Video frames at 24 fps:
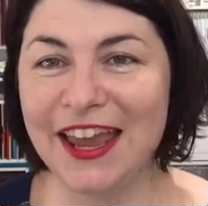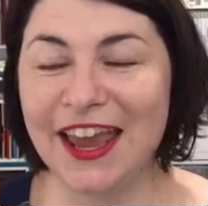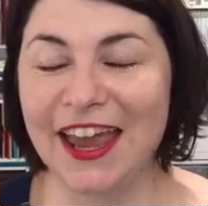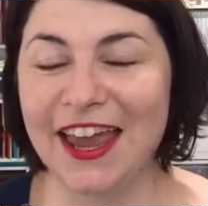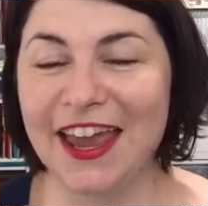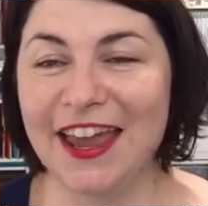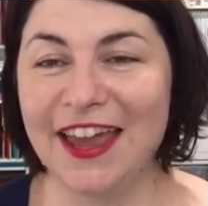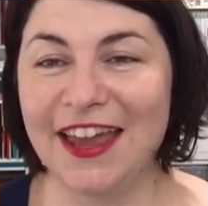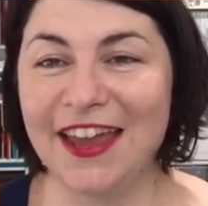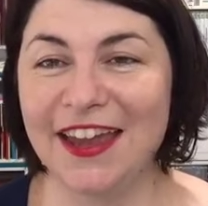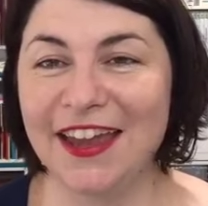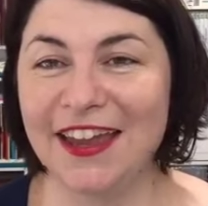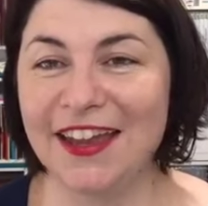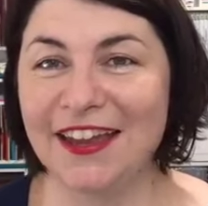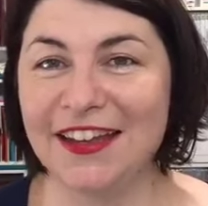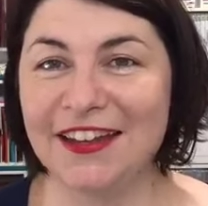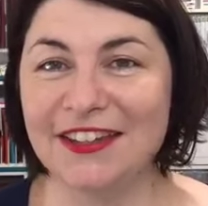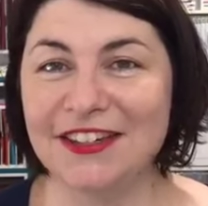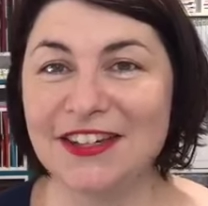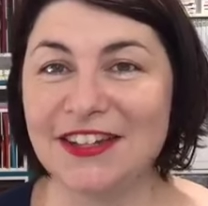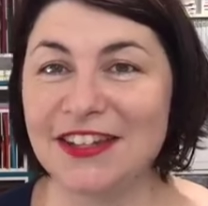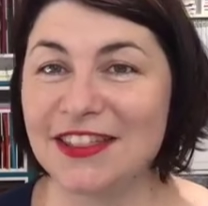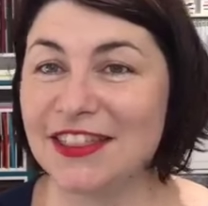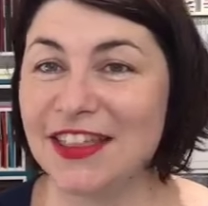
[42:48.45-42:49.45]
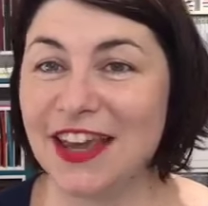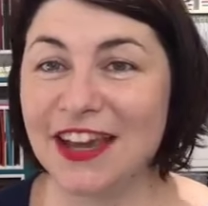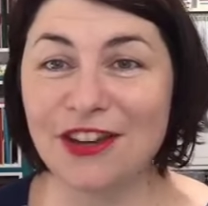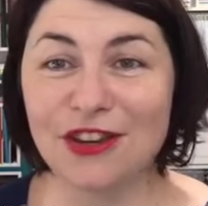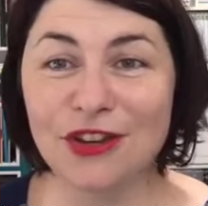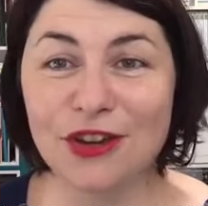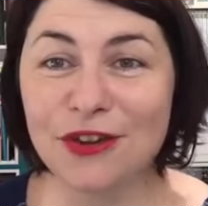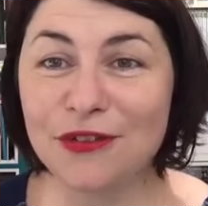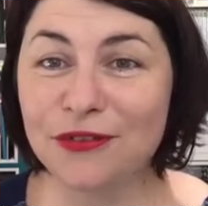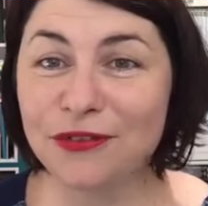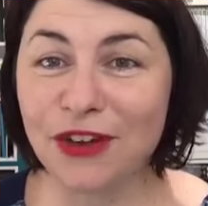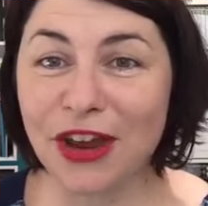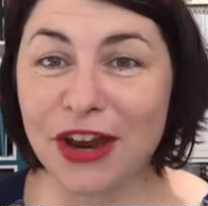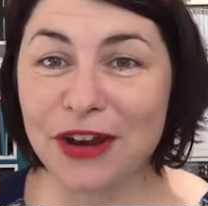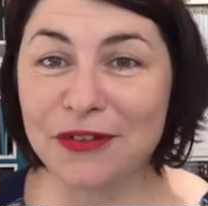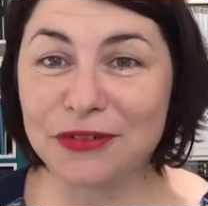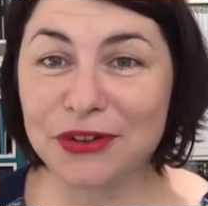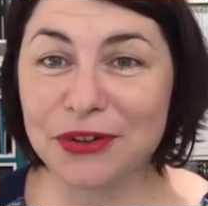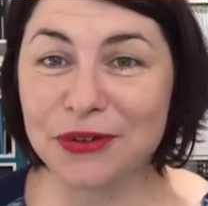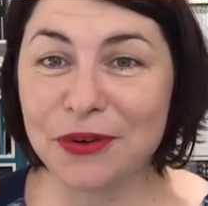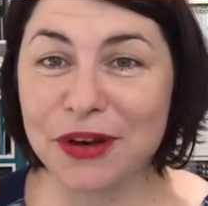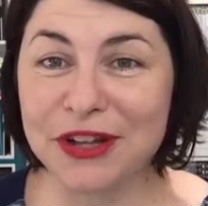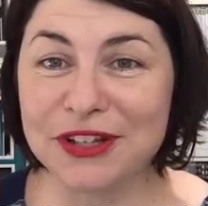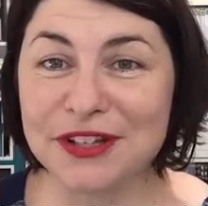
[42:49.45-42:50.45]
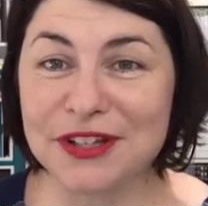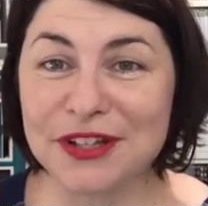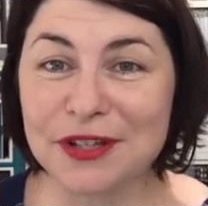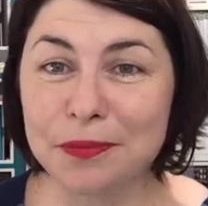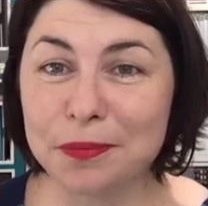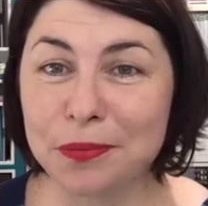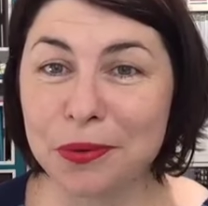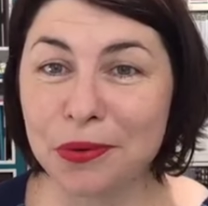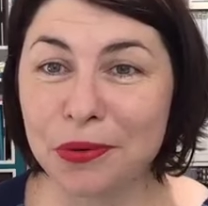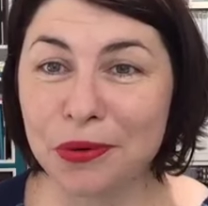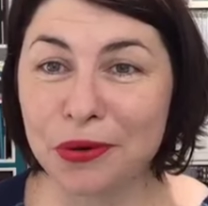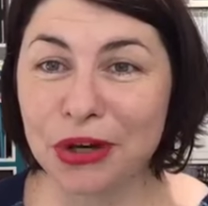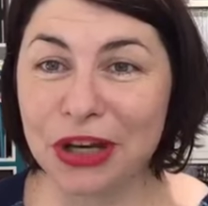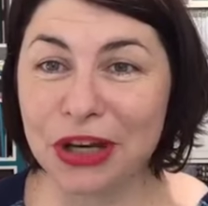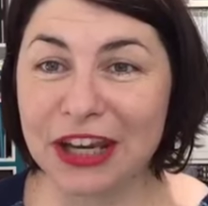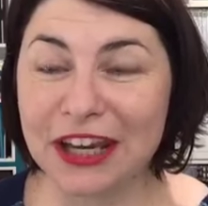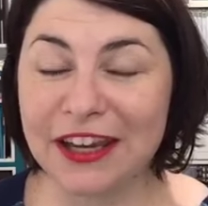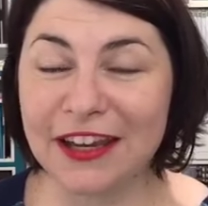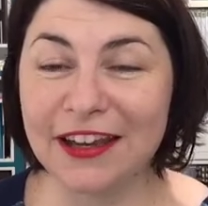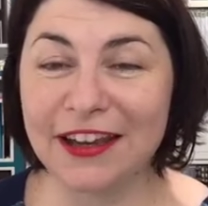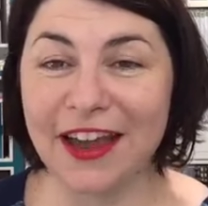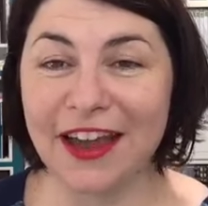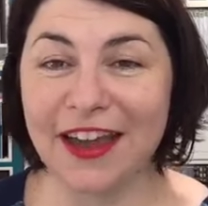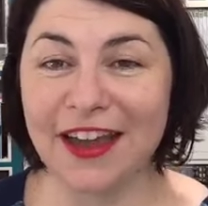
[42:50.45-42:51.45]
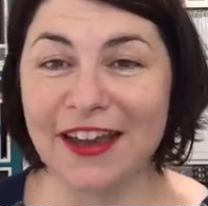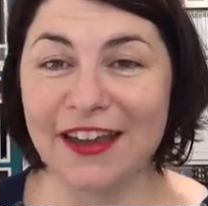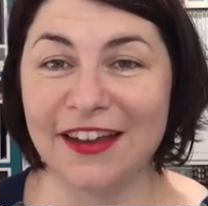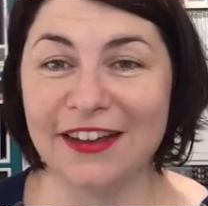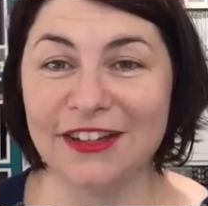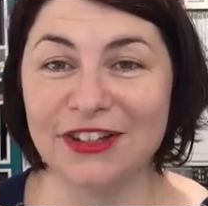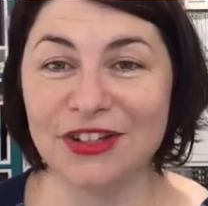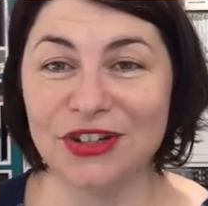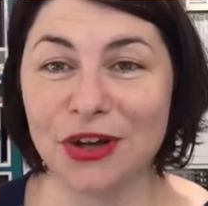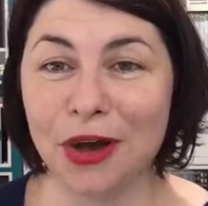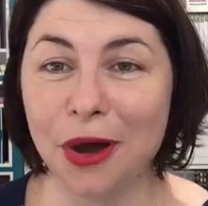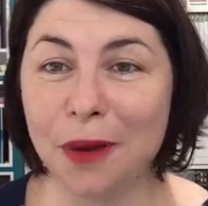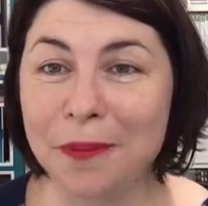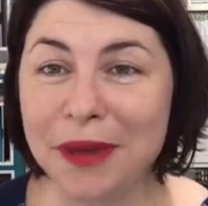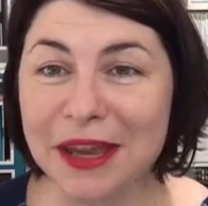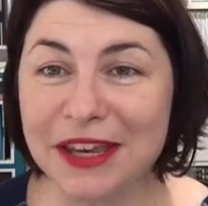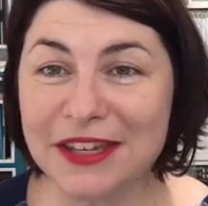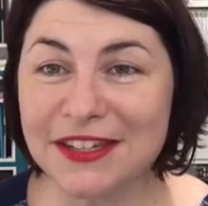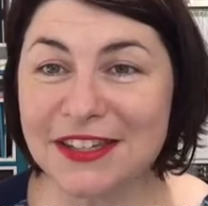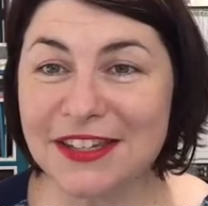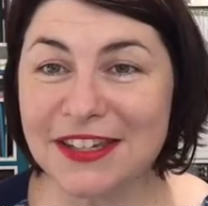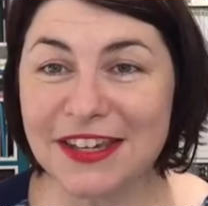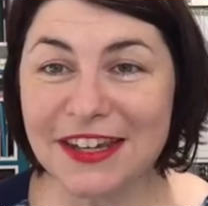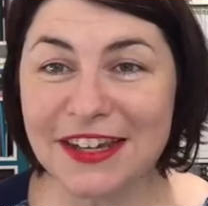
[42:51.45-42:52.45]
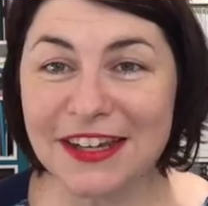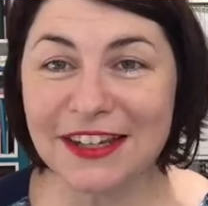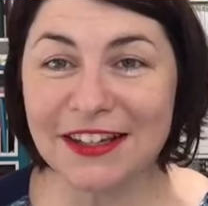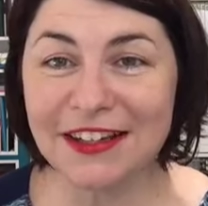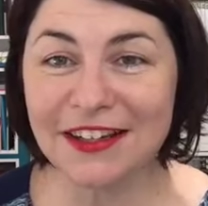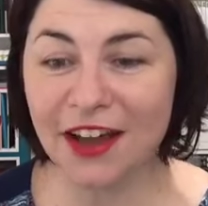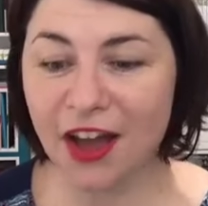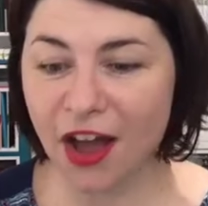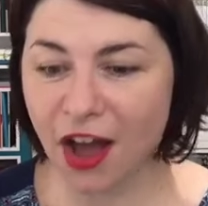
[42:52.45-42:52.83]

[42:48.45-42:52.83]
And thank you for everyone supporting and commenting.